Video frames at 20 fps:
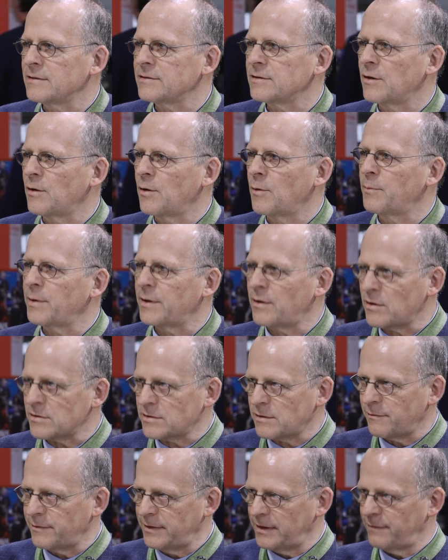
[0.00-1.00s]
so because
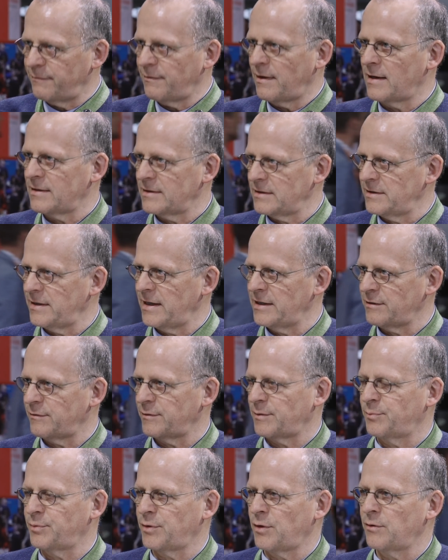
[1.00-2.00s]
of the advanced stage of
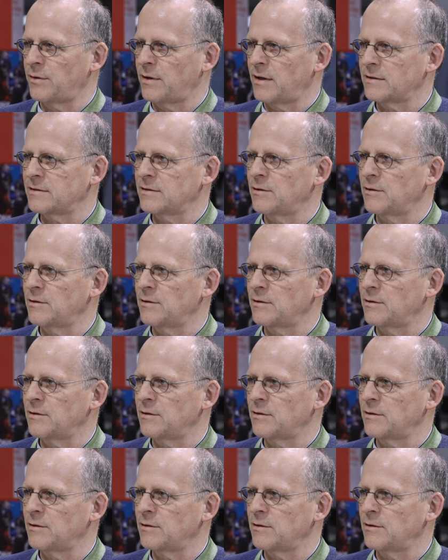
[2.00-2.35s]
the product.